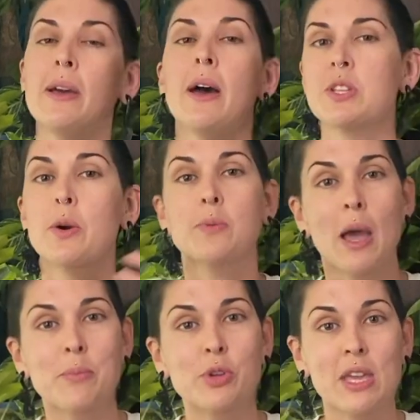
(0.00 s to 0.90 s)
So
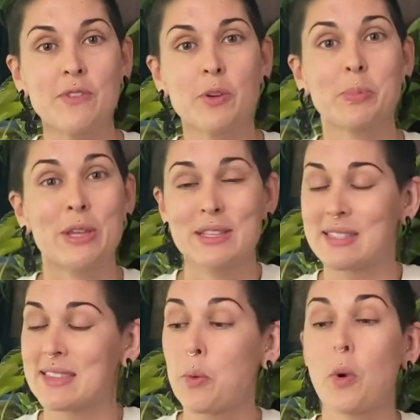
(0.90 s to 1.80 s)
I'm looking for
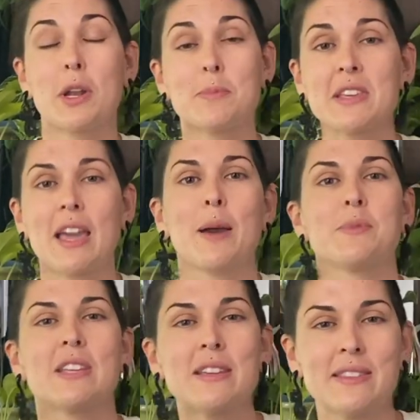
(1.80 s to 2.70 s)
plants that want to be
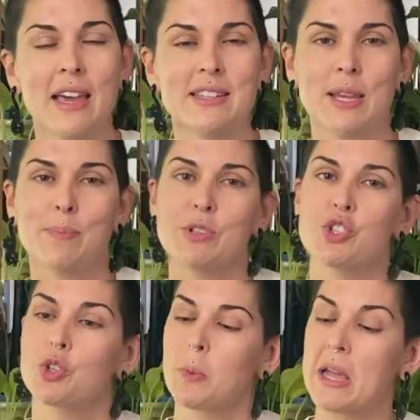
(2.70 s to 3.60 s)
kept in that
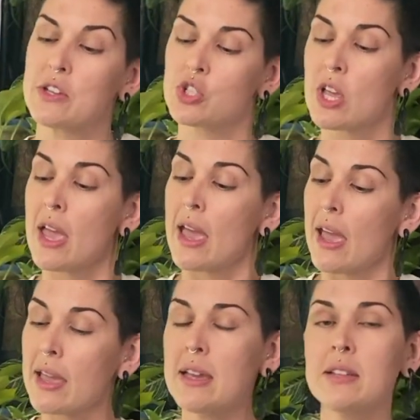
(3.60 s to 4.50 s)
temperature range.
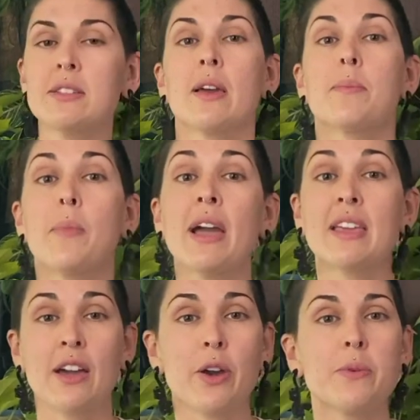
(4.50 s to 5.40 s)
And my
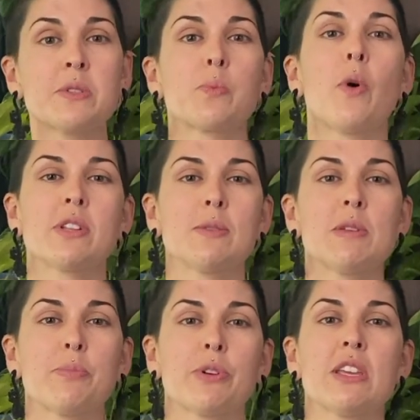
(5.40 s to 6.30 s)
geckos want to
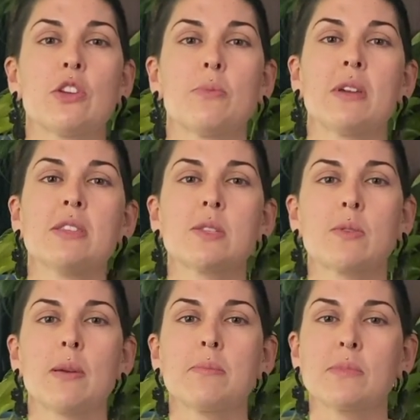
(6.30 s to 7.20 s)
be pretty humid, so
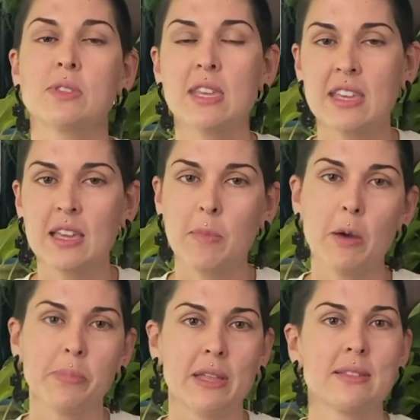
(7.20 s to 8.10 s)
I'm thinking
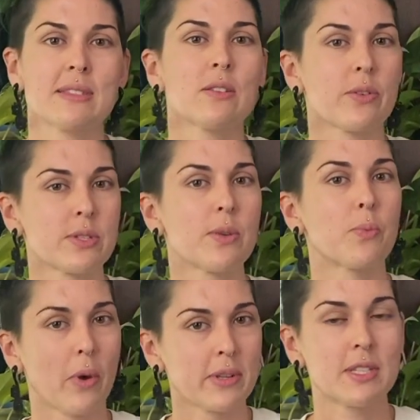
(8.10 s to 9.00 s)
about plants that also
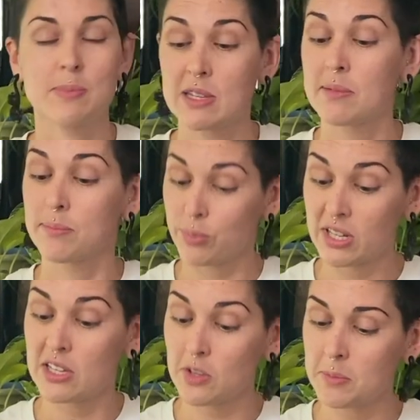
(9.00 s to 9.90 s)
want to be
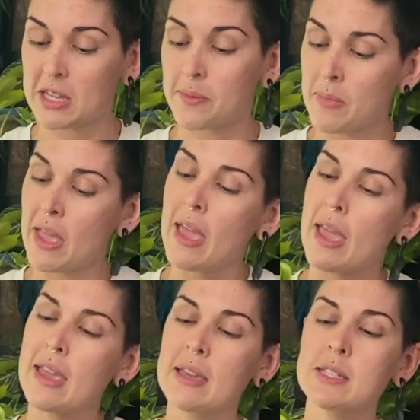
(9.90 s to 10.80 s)
pretty humid.
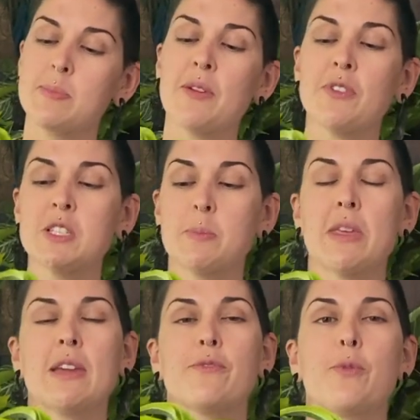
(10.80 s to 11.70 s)
And my first
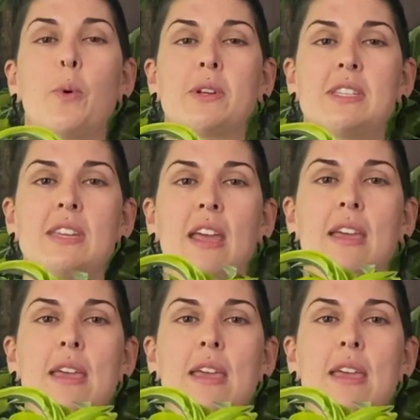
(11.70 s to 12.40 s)
plant for today